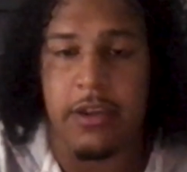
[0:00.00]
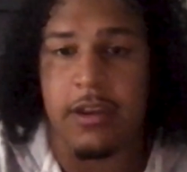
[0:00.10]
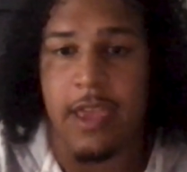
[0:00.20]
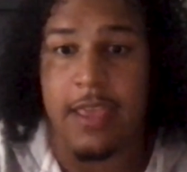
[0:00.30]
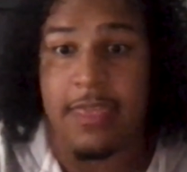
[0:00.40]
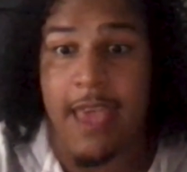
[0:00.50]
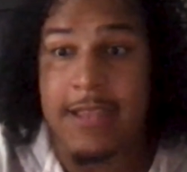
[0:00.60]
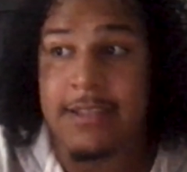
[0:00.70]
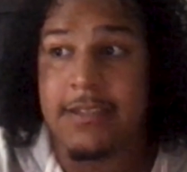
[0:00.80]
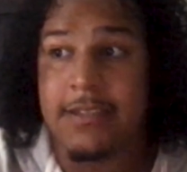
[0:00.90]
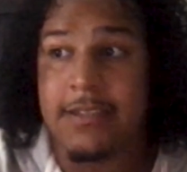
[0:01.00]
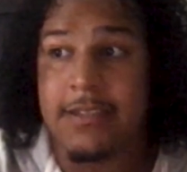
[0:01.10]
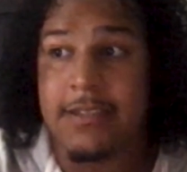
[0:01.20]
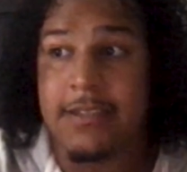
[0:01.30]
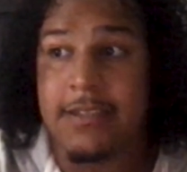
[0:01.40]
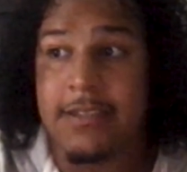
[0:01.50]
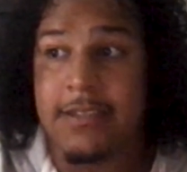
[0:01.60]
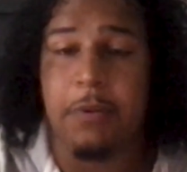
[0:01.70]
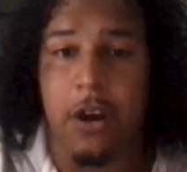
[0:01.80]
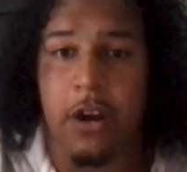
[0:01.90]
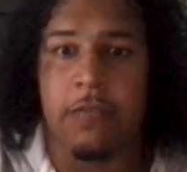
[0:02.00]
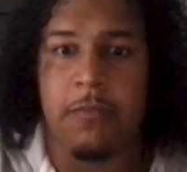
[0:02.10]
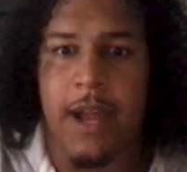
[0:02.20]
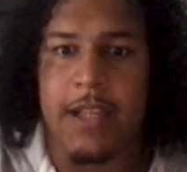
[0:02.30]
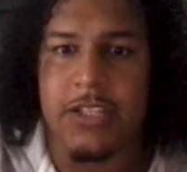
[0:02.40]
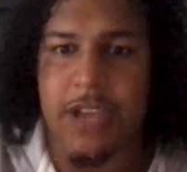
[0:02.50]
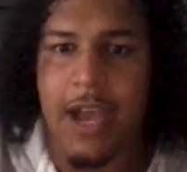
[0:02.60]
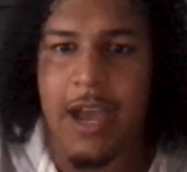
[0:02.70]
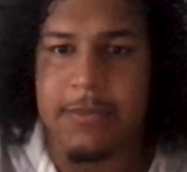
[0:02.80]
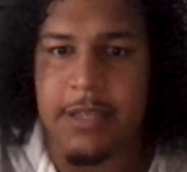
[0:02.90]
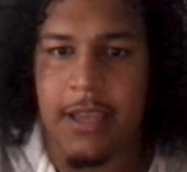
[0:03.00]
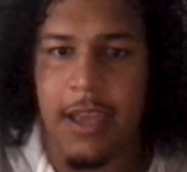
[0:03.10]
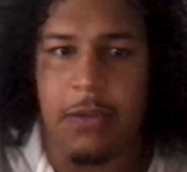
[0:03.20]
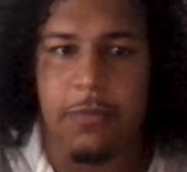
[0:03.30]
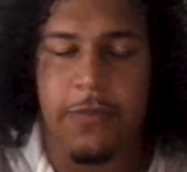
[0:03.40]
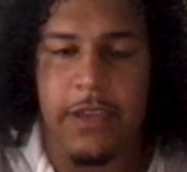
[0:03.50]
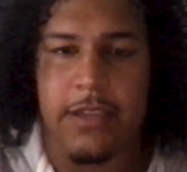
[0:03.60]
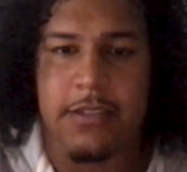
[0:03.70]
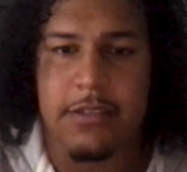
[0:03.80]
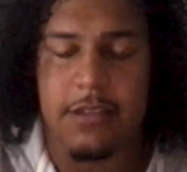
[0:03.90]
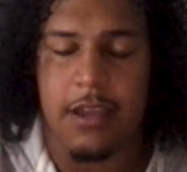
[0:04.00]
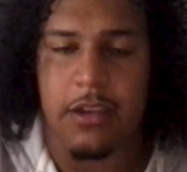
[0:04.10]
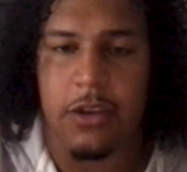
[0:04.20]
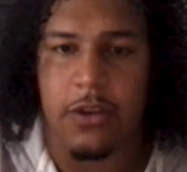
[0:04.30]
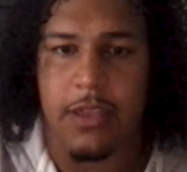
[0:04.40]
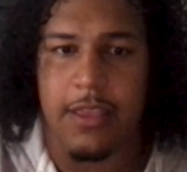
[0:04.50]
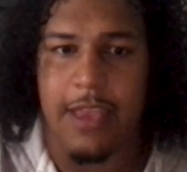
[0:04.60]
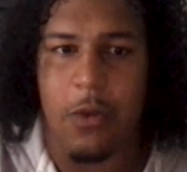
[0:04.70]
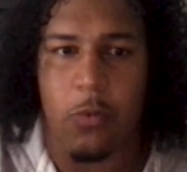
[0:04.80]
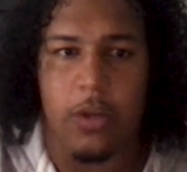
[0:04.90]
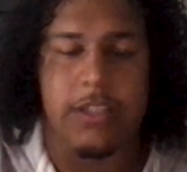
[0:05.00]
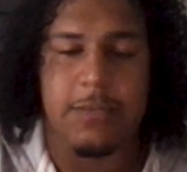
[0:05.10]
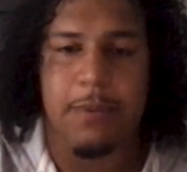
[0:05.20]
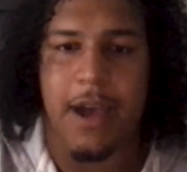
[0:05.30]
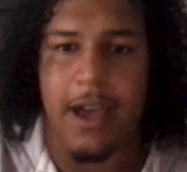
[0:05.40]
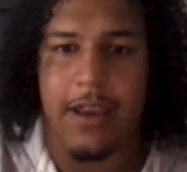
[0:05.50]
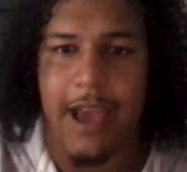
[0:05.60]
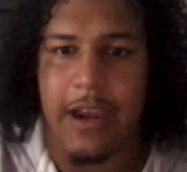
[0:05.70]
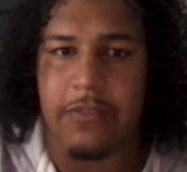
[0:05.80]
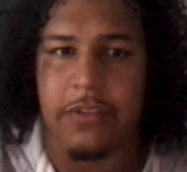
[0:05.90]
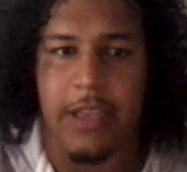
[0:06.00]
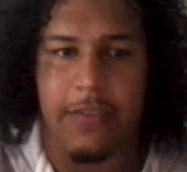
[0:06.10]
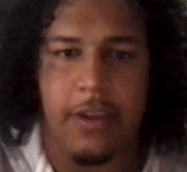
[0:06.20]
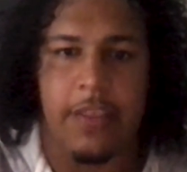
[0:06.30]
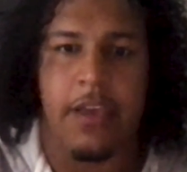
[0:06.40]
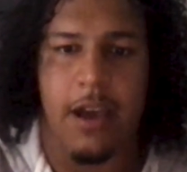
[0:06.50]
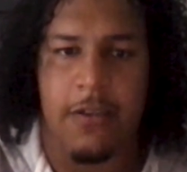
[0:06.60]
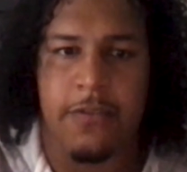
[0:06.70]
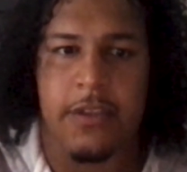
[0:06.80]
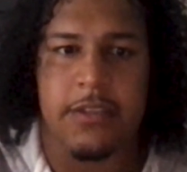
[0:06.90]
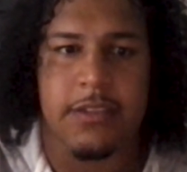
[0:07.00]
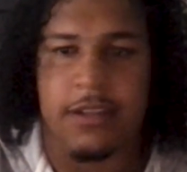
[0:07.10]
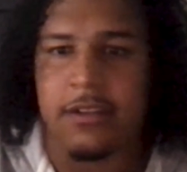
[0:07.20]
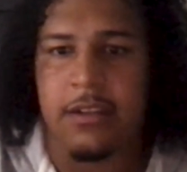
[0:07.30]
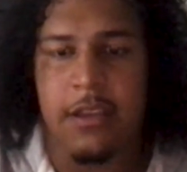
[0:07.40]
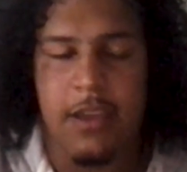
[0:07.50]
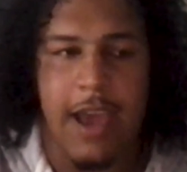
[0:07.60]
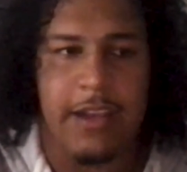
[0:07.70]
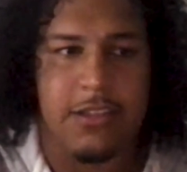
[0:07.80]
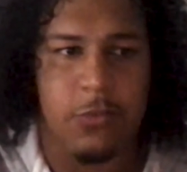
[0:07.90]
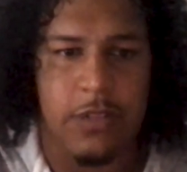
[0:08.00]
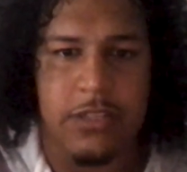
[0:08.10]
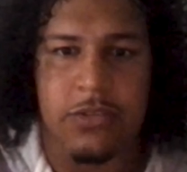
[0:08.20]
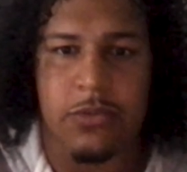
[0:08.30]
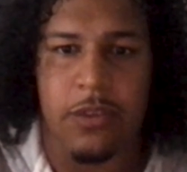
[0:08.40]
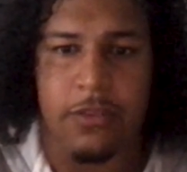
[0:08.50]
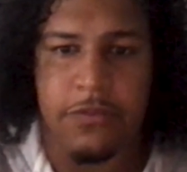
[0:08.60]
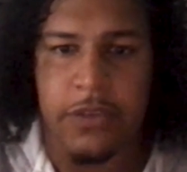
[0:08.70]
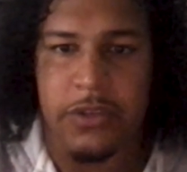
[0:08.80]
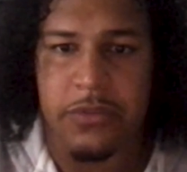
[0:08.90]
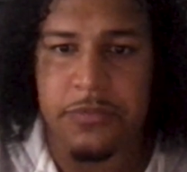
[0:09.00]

And and that's that's part of my job to help fix. You know, in that one spot out of eleven on the offense and out of twenty two on the field.